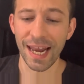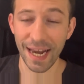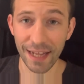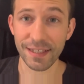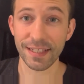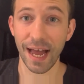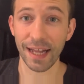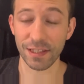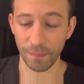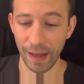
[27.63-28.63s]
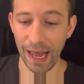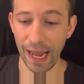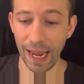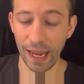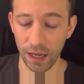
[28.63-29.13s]
Let's start
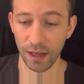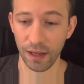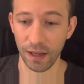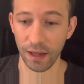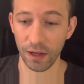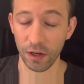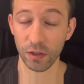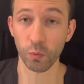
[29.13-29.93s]
by uh,